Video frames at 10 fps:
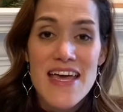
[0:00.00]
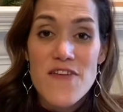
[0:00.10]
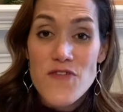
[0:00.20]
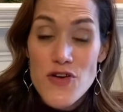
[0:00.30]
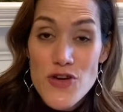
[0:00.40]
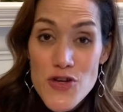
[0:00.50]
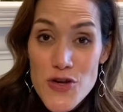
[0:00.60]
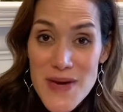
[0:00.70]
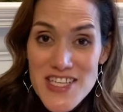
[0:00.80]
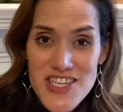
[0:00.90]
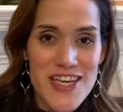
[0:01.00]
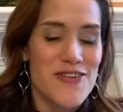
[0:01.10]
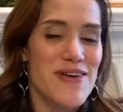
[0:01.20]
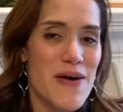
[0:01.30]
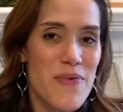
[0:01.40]
If you're new to my
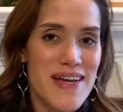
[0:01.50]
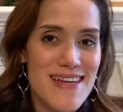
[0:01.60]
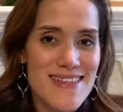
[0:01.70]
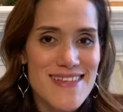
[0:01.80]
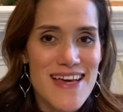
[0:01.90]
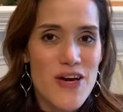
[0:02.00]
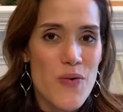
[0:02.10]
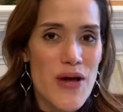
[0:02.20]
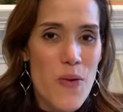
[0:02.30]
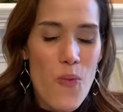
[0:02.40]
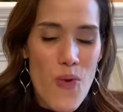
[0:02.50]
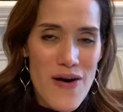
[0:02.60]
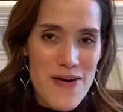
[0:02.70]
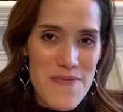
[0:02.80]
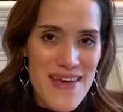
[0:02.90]
channel, I wanted to say a quick
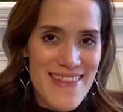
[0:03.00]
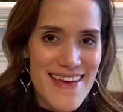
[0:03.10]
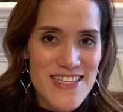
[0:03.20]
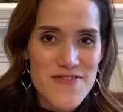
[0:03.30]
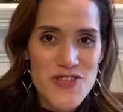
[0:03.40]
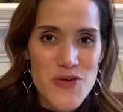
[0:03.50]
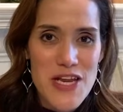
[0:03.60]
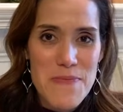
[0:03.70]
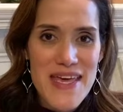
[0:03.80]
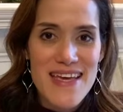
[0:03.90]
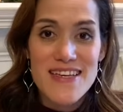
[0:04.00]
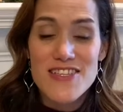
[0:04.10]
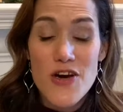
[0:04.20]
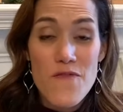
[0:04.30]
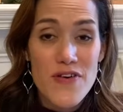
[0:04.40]
welcome and thanks for joining me.
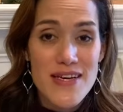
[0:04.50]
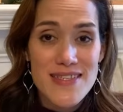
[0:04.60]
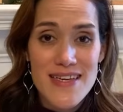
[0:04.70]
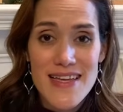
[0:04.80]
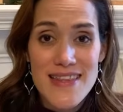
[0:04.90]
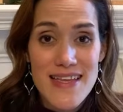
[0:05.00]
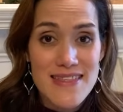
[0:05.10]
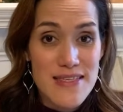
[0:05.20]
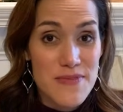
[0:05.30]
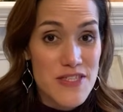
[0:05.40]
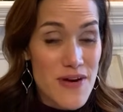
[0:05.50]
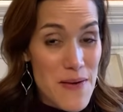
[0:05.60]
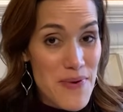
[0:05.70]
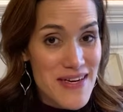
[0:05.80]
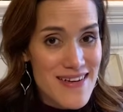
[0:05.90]
Don't forget to hit that
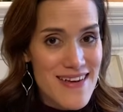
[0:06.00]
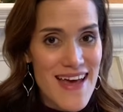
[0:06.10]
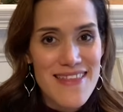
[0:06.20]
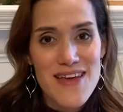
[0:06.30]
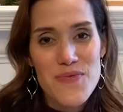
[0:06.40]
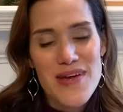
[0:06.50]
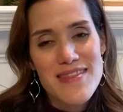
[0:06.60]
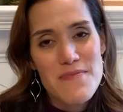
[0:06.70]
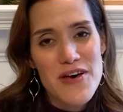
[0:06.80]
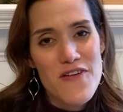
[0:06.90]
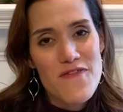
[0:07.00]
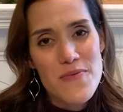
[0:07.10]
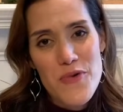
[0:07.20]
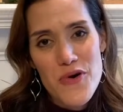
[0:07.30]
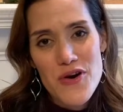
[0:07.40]
subscribe button and then ring the bell for
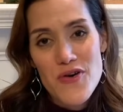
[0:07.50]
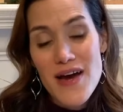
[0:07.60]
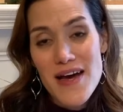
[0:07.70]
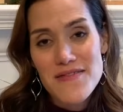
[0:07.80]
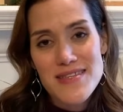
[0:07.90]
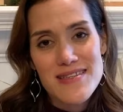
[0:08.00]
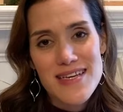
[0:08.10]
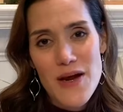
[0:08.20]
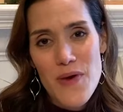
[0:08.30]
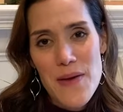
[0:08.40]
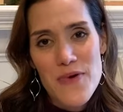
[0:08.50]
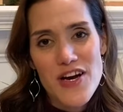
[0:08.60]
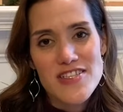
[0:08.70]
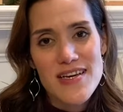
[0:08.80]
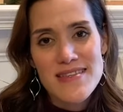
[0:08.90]
more crafts and DIY
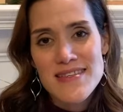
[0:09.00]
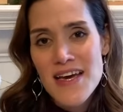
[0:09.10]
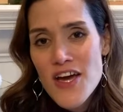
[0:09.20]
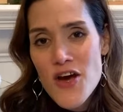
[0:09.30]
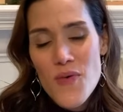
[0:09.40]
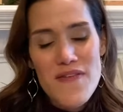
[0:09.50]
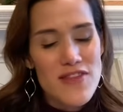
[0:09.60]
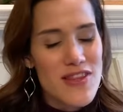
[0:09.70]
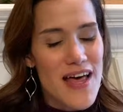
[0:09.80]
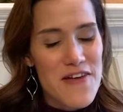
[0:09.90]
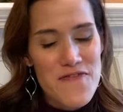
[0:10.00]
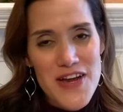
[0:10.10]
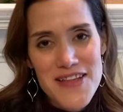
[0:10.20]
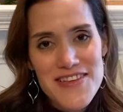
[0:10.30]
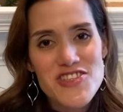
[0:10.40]
projects. We have a lot of
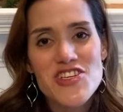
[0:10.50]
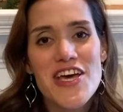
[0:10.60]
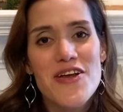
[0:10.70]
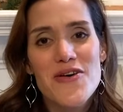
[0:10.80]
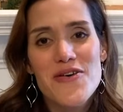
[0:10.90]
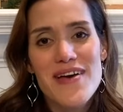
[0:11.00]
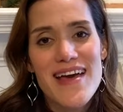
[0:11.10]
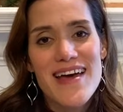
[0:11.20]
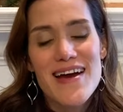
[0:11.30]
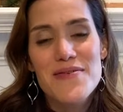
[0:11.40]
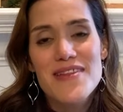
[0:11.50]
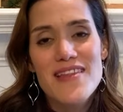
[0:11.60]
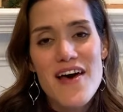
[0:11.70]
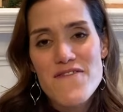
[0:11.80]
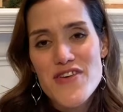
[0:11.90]
fun on this channel and I would
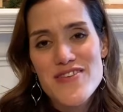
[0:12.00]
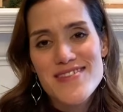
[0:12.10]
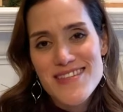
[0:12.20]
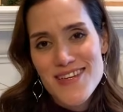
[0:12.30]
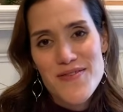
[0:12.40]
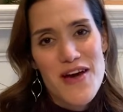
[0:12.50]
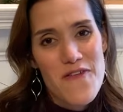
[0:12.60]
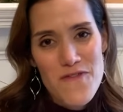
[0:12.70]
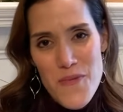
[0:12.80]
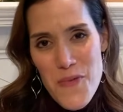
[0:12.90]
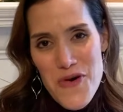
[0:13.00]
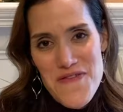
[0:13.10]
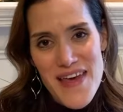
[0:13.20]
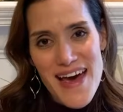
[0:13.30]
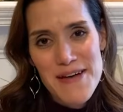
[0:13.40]
love for you to stick around for more
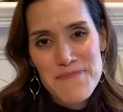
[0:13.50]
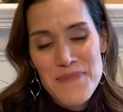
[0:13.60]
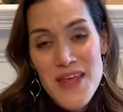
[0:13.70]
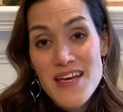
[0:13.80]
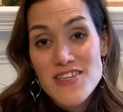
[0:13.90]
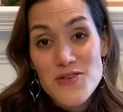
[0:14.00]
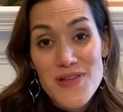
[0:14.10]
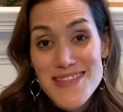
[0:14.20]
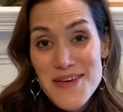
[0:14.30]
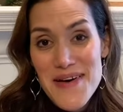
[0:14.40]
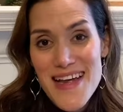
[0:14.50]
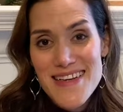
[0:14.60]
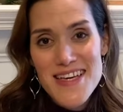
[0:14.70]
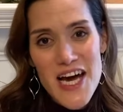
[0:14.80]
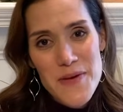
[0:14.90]
of that. So let's go ahead
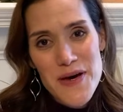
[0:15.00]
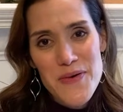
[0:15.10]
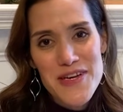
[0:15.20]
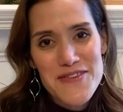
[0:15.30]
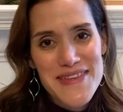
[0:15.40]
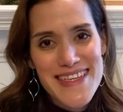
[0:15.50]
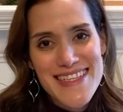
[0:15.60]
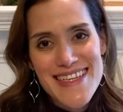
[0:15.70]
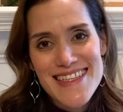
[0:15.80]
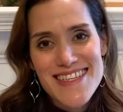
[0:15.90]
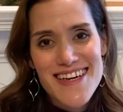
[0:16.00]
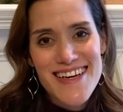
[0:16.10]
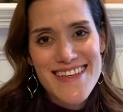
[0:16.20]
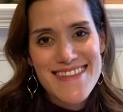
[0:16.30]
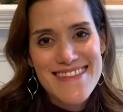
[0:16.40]
and talk about what you'll need to get
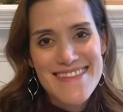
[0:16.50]
started.